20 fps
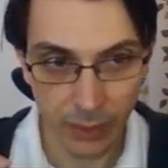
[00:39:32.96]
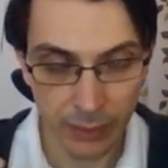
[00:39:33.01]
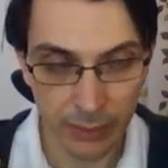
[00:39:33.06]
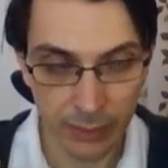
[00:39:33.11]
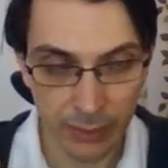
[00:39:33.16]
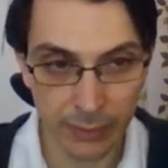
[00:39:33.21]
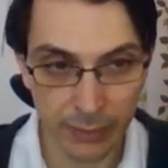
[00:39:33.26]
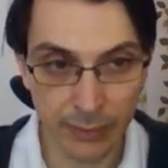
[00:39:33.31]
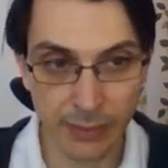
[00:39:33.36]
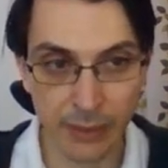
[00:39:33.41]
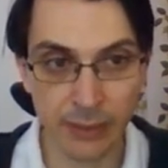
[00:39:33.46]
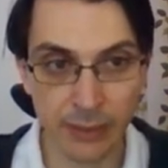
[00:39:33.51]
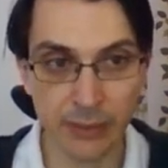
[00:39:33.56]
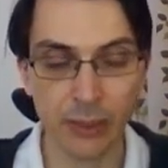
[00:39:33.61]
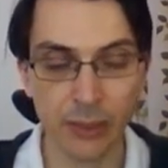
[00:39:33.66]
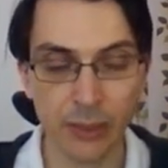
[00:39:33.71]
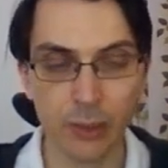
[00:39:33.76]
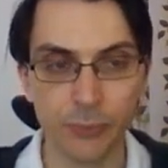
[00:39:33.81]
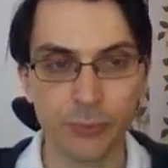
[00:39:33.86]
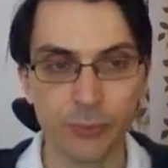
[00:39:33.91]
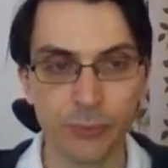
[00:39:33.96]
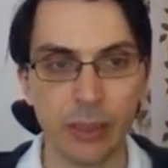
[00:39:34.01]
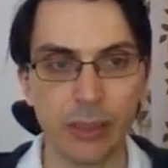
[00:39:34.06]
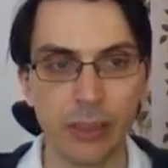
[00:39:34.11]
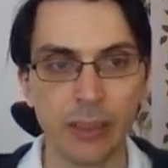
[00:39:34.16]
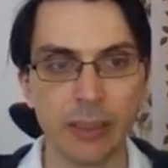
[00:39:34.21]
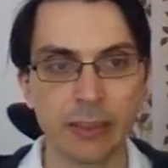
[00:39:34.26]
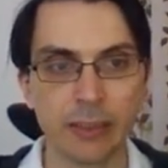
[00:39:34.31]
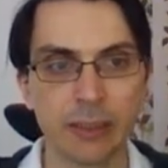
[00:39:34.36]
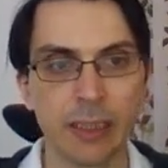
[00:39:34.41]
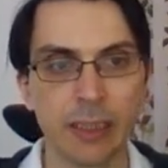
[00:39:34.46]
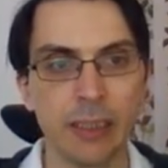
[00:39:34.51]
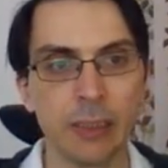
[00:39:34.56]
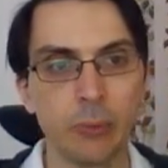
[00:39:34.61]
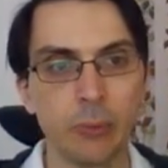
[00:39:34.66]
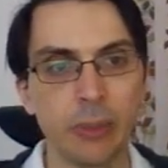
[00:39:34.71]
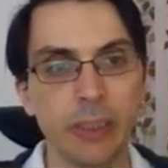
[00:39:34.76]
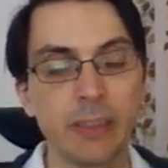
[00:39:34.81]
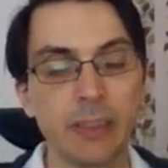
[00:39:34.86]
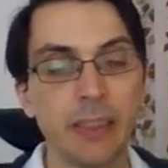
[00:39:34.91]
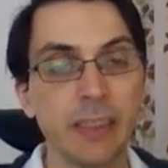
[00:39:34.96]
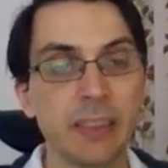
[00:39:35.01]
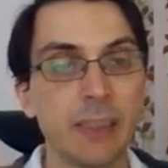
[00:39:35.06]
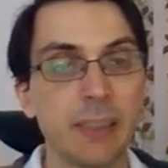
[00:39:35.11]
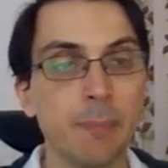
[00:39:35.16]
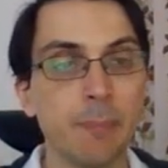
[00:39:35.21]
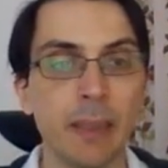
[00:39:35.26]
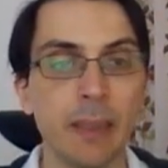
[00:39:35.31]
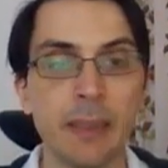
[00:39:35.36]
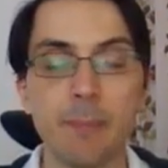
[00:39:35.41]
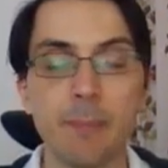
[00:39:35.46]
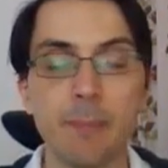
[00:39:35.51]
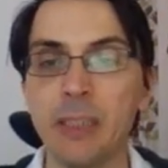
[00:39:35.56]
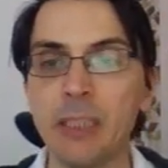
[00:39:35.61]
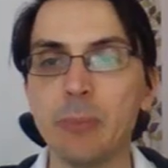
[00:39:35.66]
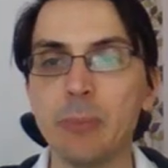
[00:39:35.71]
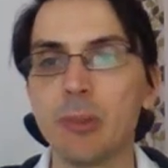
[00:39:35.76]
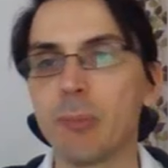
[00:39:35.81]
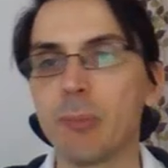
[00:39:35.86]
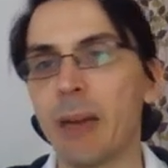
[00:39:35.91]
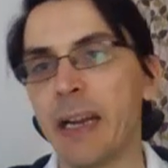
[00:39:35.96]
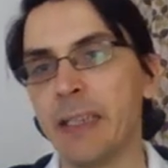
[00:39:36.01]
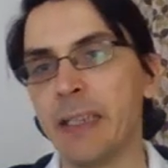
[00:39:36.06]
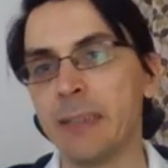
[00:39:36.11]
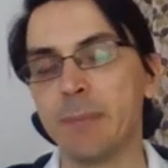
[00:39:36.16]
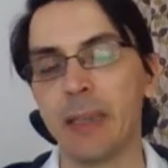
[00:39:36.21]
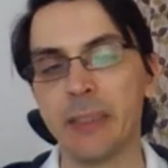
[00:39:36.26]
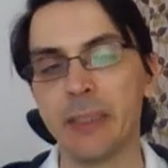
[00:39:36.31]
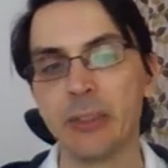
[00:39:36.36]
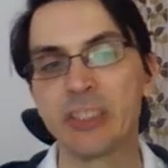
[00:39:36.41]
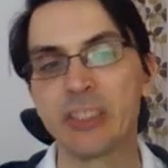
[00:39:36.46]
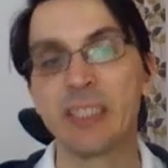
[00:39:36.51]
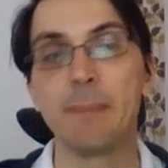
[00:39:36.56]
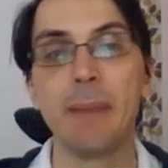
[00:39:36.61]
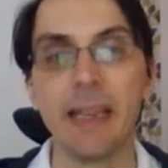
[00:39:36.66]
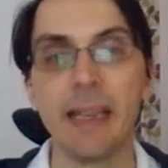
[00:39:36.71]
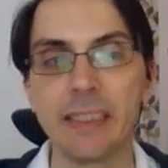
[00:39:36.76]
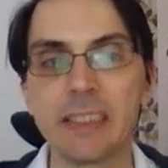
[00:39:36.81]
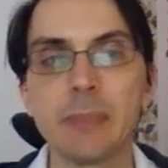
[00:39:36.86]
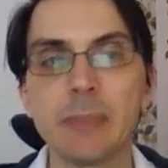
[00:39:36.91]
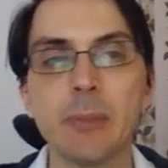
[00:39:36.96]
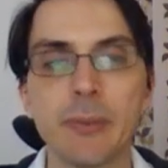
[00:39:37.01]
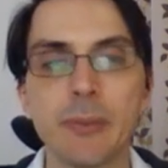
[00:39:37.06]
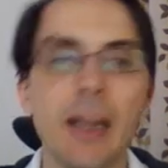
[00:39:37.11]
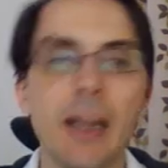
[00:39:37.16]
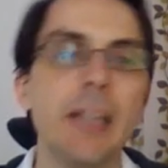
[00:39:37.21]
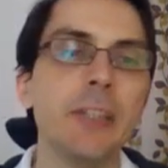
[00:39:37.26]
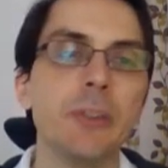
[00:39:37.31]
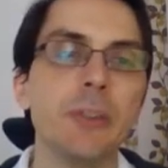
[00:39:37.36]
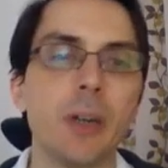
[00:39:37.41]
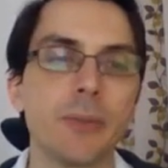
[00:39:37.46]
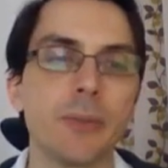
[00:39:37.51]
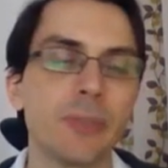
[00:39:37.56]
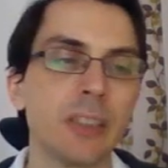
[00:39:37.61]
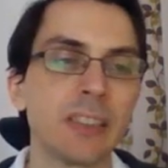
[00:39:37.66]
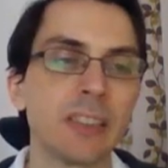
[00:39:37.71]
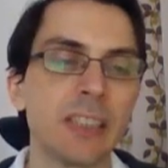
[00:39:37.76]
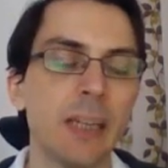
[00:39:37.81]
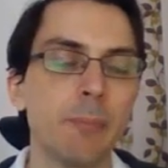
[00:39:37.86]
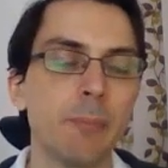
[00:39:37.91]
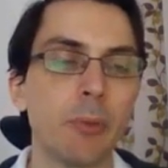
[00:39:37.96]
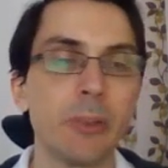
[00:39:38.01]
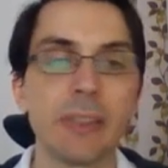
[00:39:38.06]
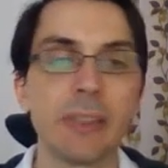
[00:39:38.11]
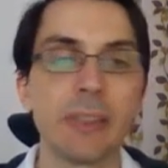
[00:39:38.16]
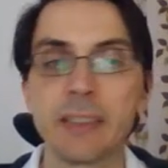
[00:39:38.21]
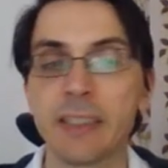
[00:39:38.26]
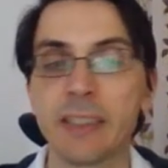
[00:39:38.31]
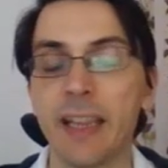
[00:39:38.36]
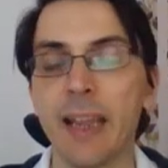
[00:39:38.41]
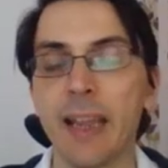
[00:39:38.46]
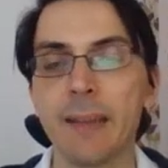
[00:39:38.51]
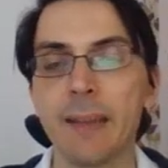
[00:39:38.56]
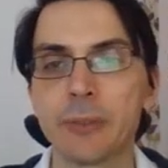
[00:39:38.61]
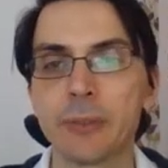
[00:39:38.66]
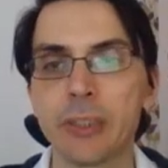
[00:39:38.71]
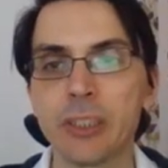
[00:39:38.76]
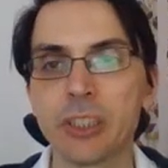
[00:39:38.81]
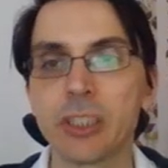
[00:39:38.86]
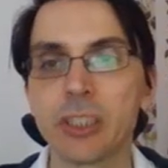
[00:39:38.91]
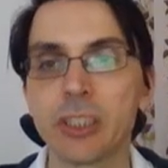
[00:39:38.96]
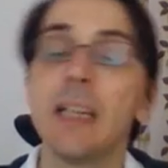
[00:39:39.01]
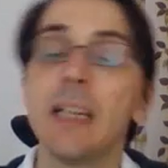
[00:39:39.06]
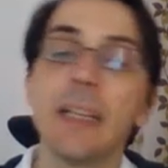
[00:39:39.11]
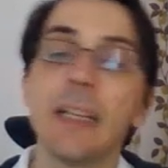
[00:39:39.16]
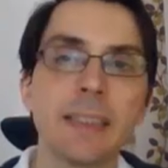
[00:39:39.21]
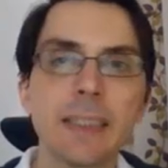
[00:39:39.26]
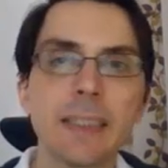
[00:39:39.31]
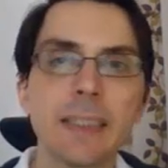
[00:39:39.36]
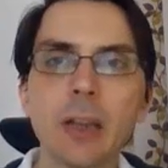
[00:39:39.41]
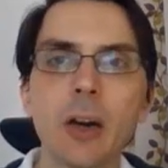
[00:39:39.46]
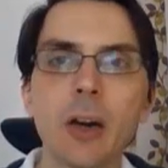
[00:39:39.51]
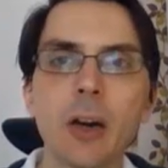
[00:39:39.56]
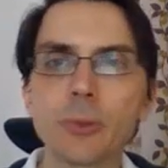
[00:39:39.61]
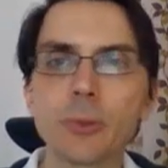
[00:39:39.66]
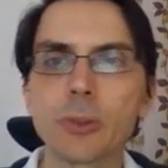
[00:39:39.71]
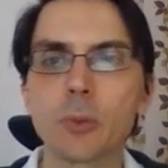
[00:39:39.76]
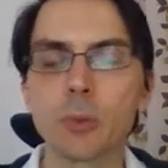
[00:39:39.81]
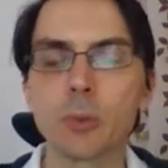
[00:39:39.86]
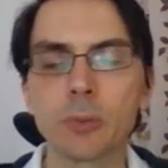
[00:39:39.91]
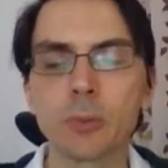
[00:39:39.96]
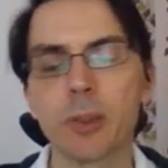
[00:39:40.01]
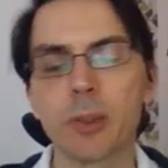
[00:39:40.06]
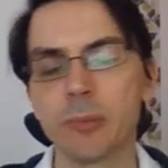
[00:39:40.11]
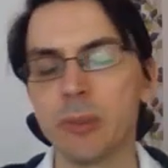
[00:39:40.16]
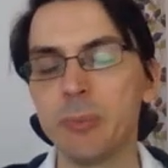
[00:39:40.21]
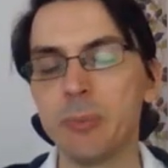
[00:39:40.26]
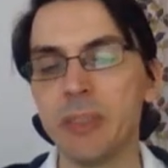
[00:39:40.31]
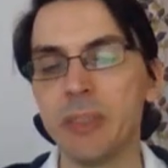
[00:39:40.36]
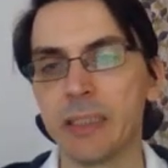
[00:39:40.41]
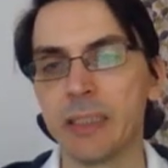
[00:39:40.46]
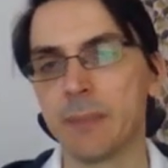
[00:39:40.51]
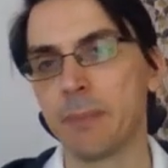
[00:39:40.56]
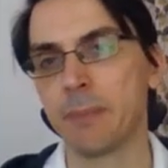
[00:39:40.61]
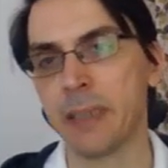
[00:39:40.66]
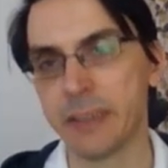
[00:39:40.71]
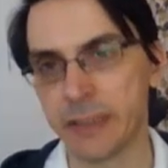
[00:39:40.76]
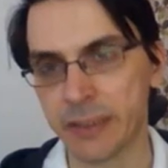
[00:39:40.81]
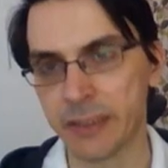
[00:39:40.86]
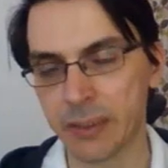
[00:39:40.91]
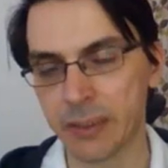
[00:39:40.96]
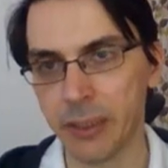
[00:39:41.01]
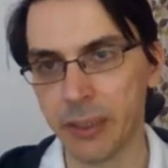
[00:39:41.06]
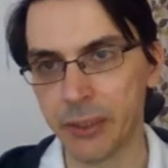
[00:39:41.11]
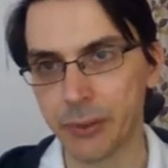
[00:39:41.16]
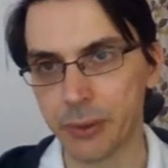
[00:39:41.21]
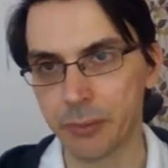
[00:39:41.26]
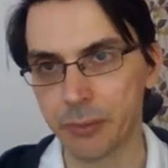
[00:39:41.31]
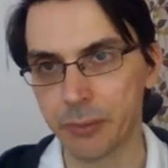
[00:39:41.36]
in the, instead of taking us, uh, we can take the, the minimum min minus the maximum value of the sample, we take the average, and that also would probably be an unbiased estimator.